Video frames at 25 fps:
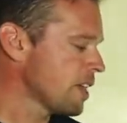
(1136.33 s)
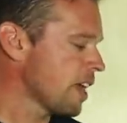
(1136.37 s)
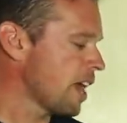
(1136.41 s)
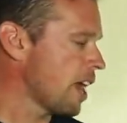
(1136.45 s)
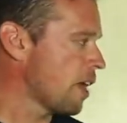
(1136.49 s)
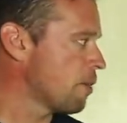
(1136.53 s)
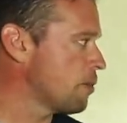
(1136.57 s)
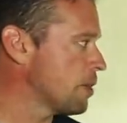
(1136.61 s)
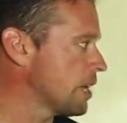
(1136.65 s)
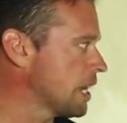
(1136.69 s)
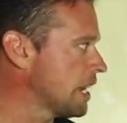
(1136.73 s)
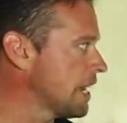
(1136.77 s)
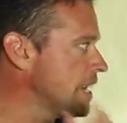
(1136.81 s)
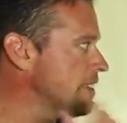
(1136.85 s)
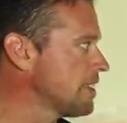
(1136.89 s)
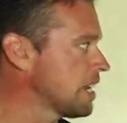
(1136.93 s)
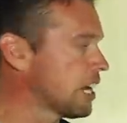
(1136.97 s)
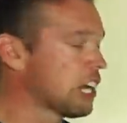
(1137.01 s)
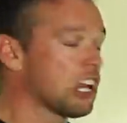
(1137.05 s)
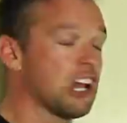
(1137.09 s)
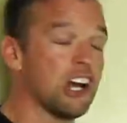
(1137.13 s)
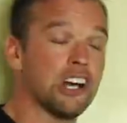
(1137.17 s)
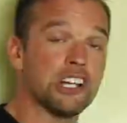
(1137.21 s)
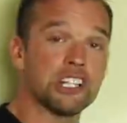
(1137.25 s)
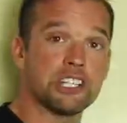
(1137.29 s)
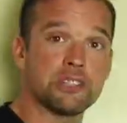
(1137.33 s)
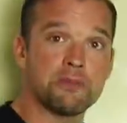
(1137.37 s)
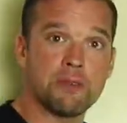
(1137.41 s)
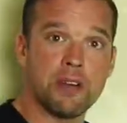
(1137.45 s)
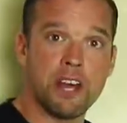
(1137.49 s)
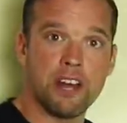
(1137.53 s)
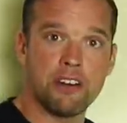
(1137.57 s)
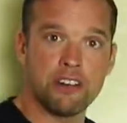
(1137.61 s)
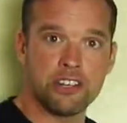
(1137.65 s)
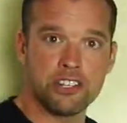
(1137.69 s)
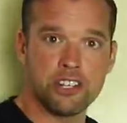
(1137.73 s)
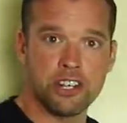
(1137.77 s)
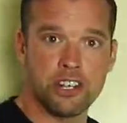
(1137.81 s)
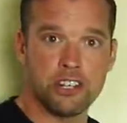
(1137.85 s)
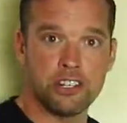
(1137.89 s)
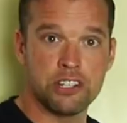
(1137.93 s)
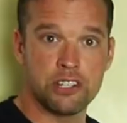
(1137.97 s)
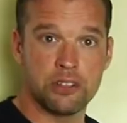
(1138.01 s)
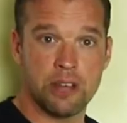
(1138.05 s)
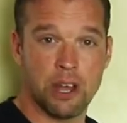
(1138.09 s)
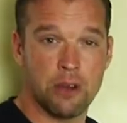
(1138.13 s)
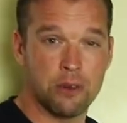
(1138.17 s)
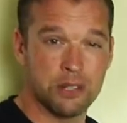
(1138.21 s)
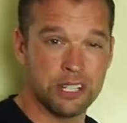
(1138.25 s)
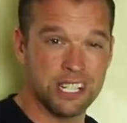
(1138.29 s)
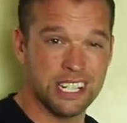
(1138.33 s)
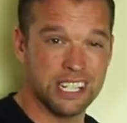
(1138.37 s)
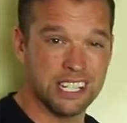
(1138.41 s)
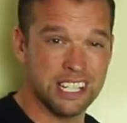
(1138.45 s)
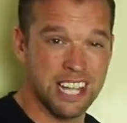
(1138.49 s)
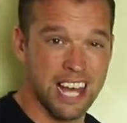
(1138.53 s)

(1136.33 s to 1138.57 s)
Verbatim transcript: Uh, we cleaned the glassware, I showed you how I did